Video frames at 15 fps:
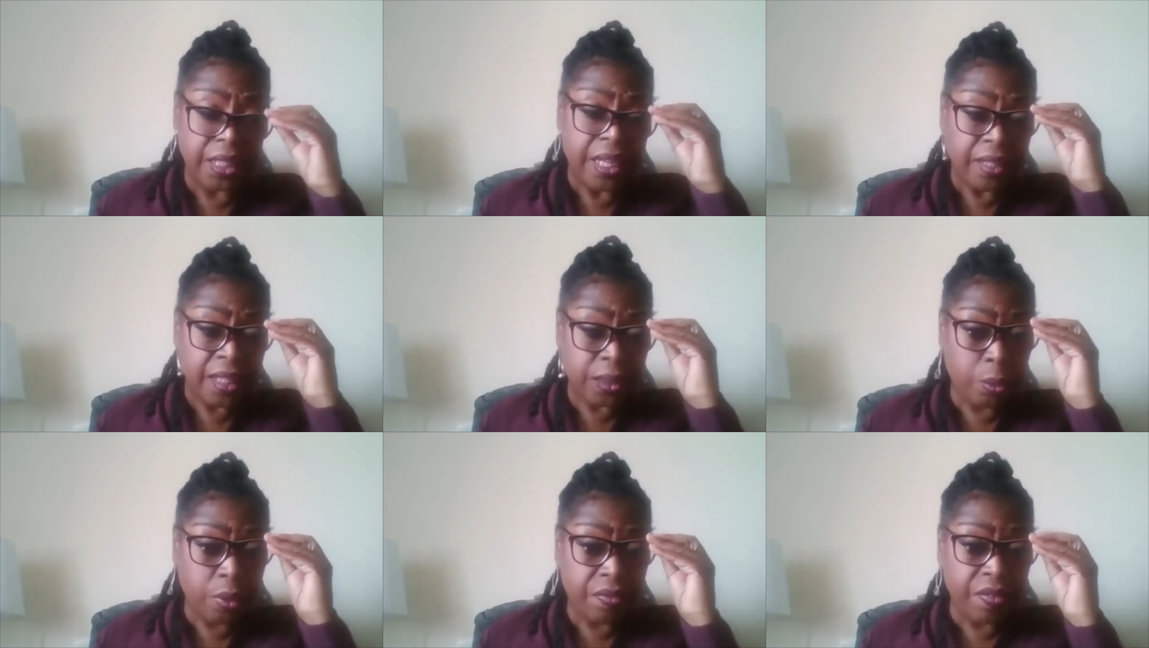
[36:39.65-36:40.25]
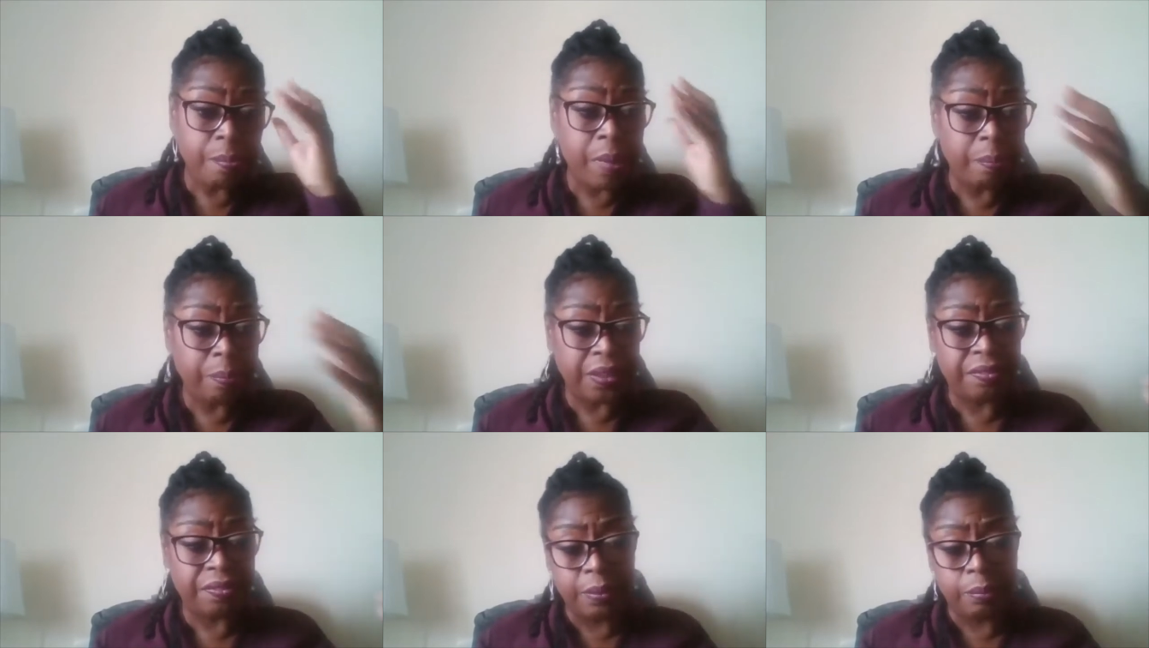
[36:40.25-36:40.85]
That's one of our member
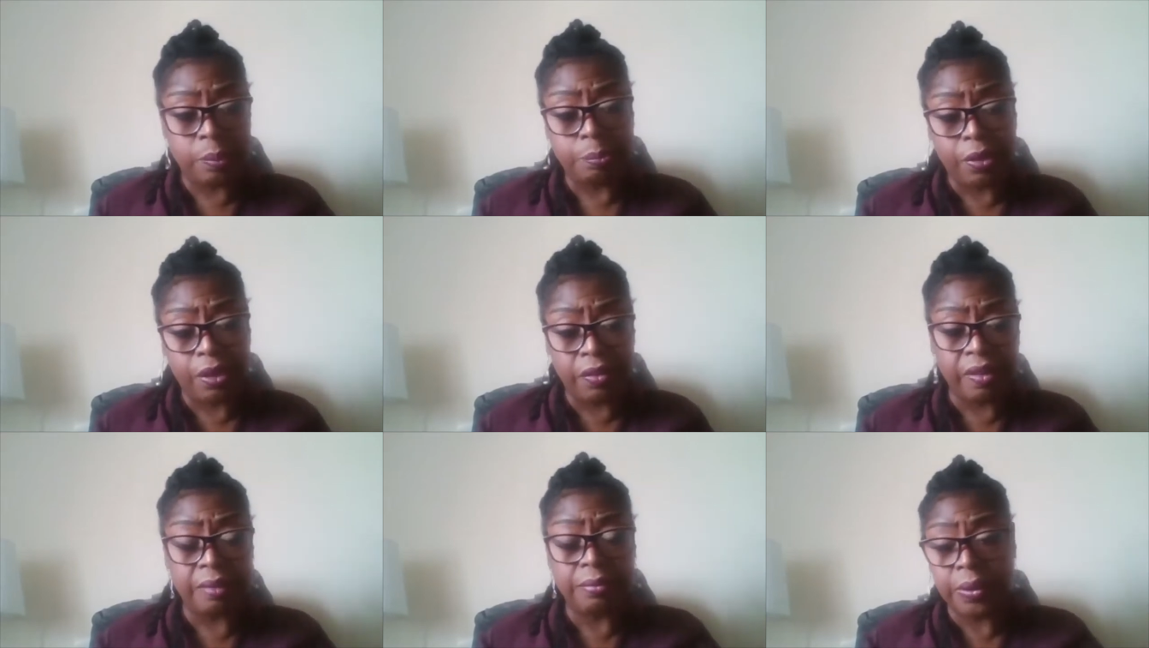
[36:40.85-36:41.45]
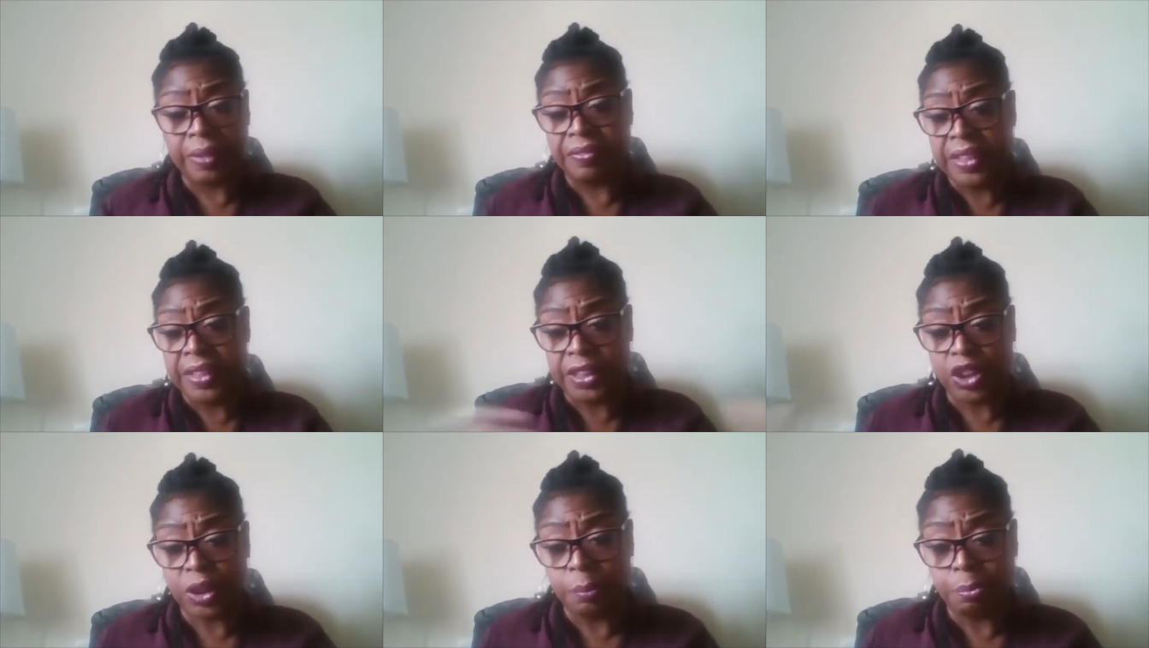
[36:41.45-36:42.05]
development programs. We have a
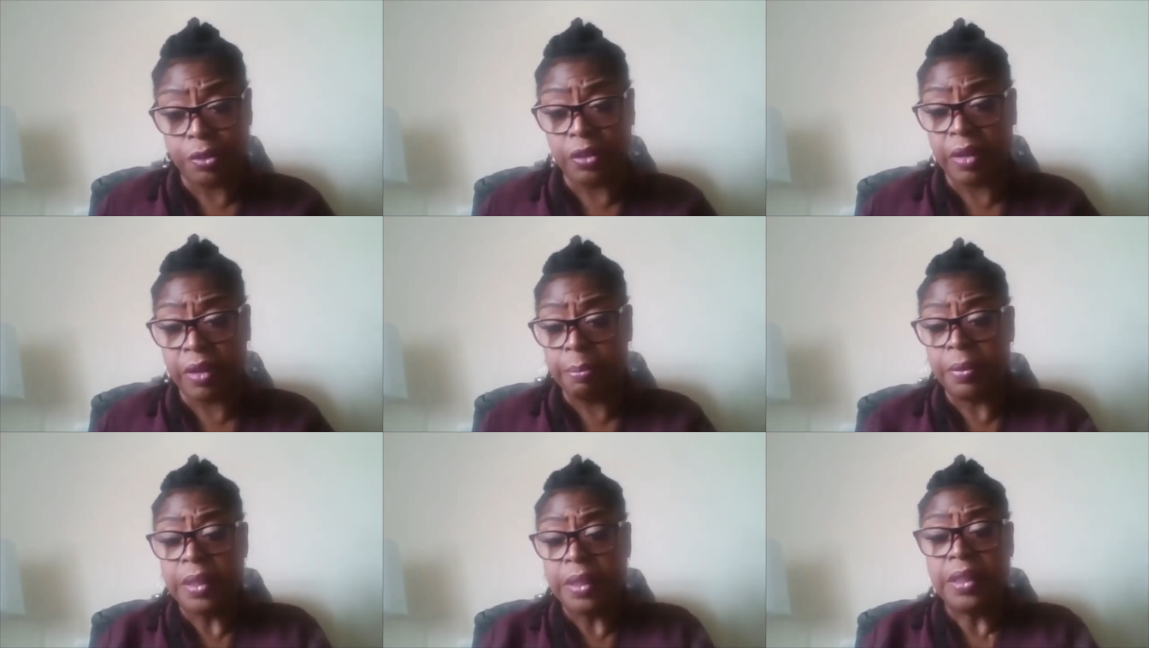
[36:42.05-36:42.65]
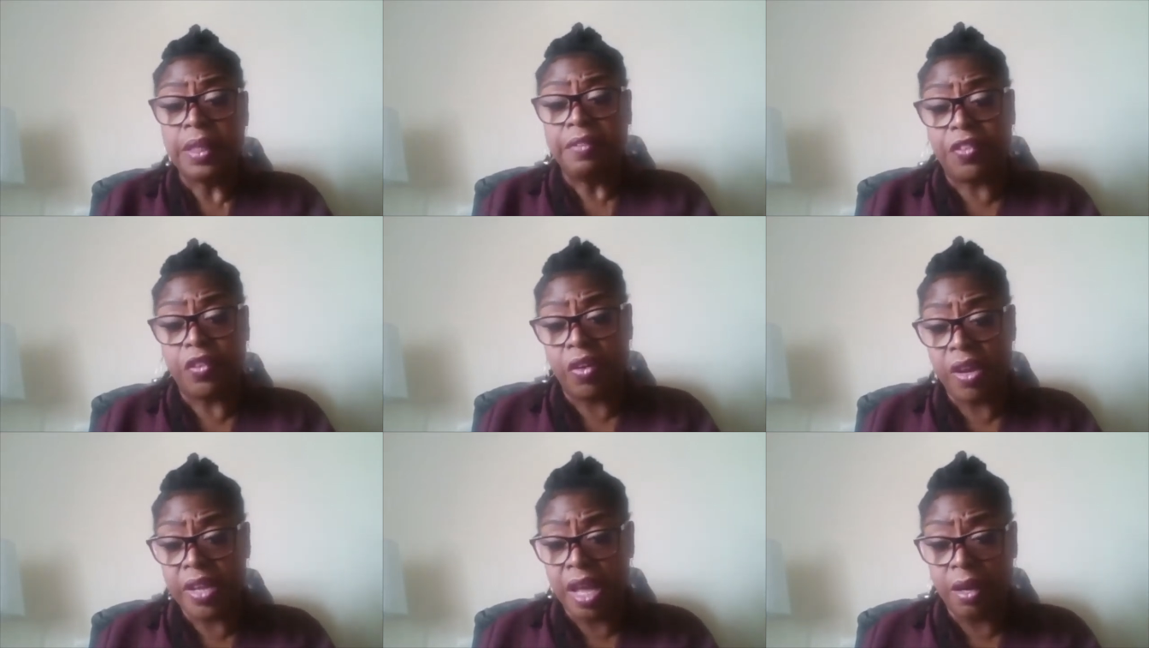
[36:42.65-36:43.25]
leadership program for
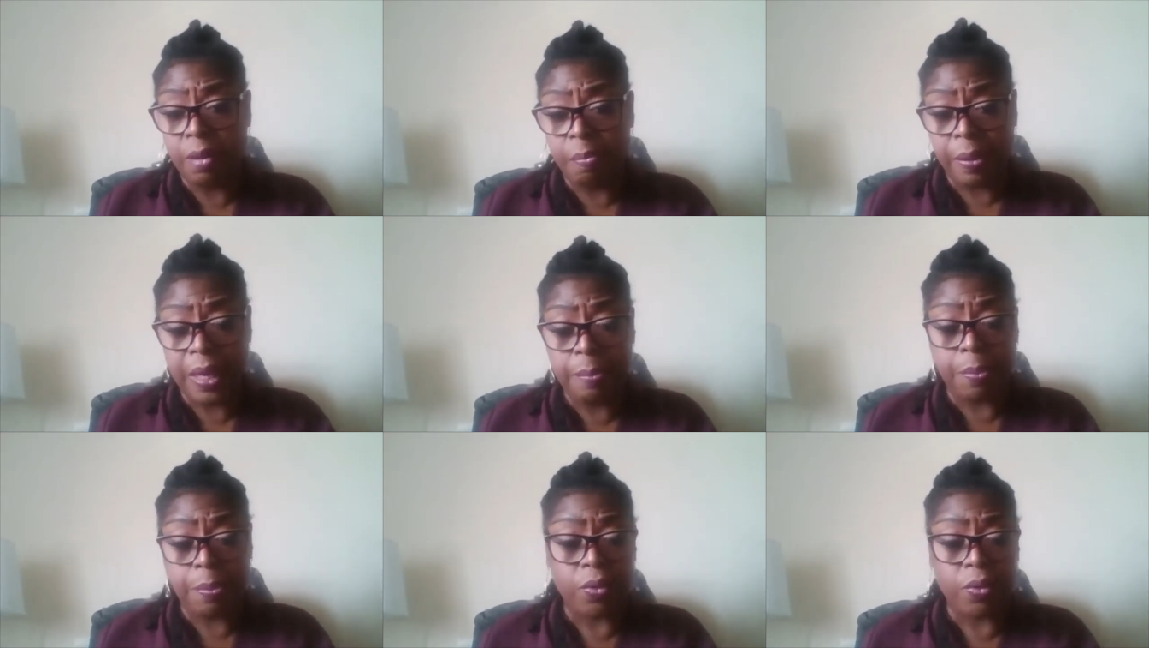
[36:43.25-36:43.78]
our young people.